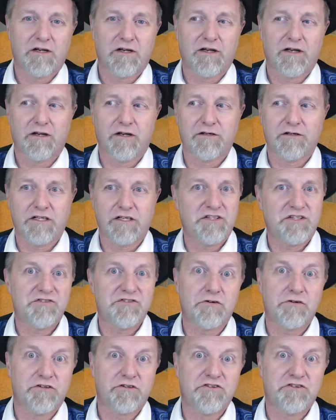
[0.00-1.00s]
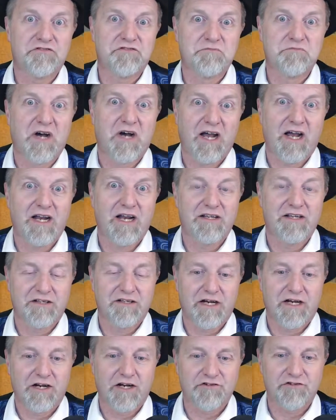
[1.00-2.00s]
and easier to just buy
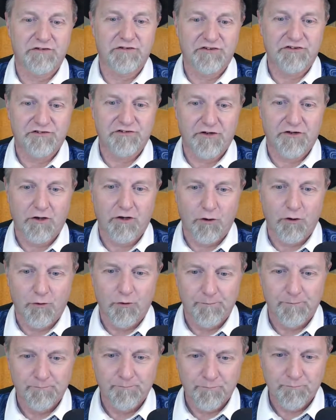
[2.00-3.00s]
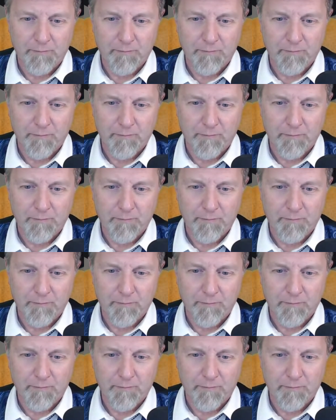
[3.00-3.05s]
than actually sew.